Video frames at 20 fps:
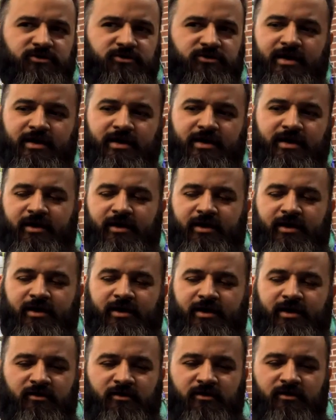
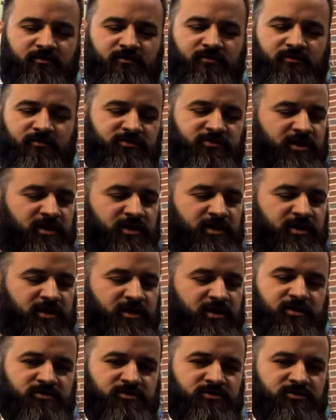And first thing I
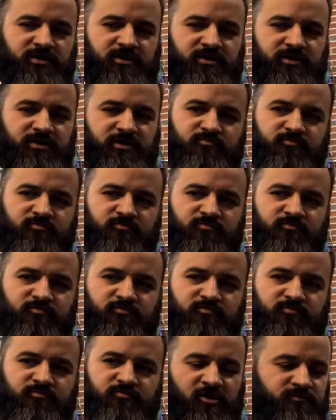did was like bring it
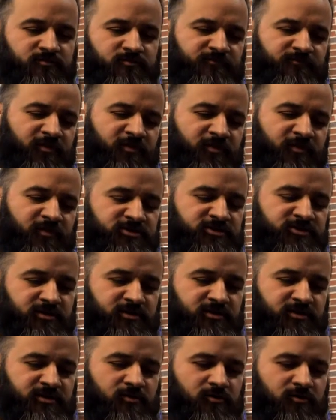home, flush
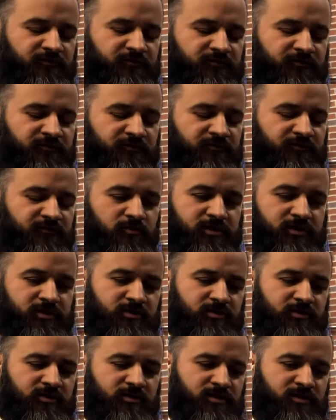out the old fuel, and
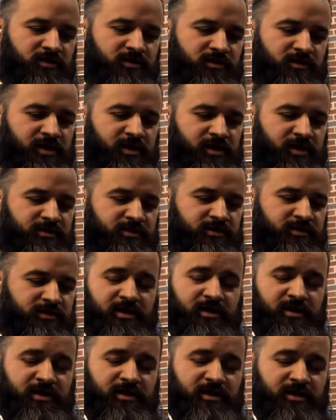the
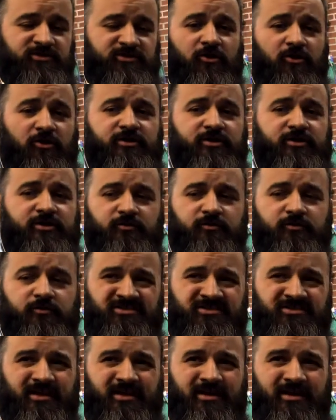damn thing started. It was
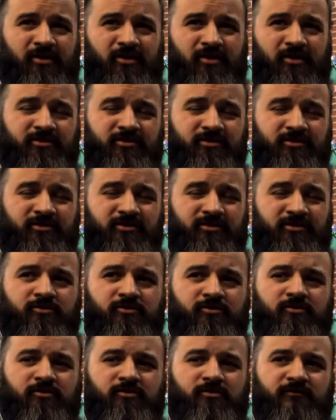sitting out in the
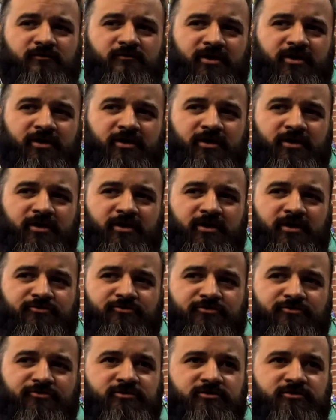weather for like 3
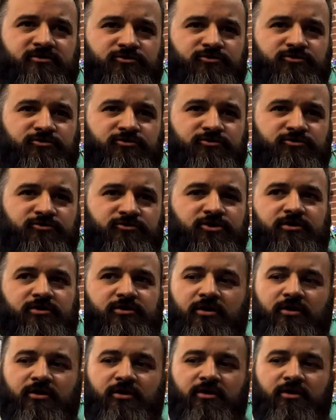years in New Jersey,
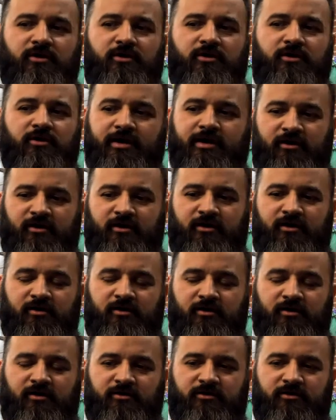and I